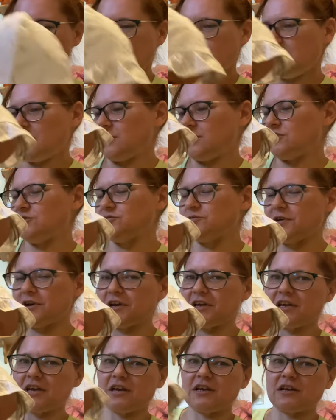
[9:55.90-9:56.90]
I do want
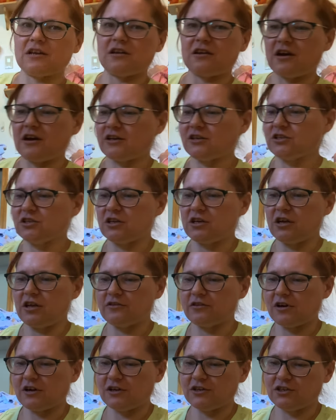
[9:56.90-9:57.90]
to get
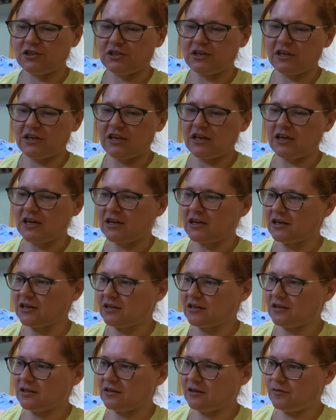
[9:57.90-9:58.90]
another Asha kit
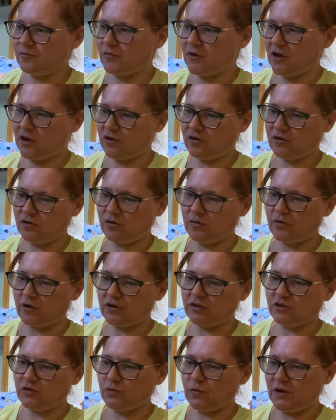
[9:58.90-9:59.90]
and make her a
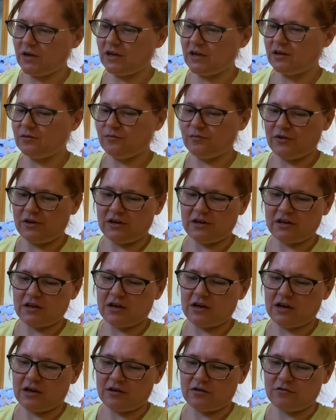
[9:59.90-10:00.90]
twin, but
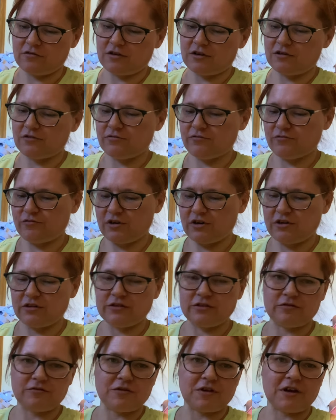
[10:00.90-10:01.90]
I don't know when I'll
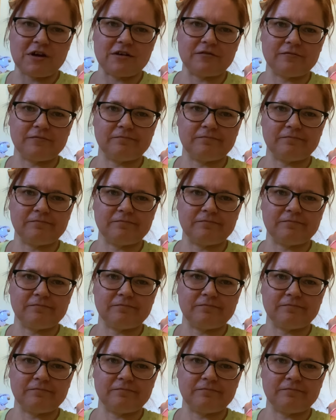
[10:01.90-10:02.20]
do that.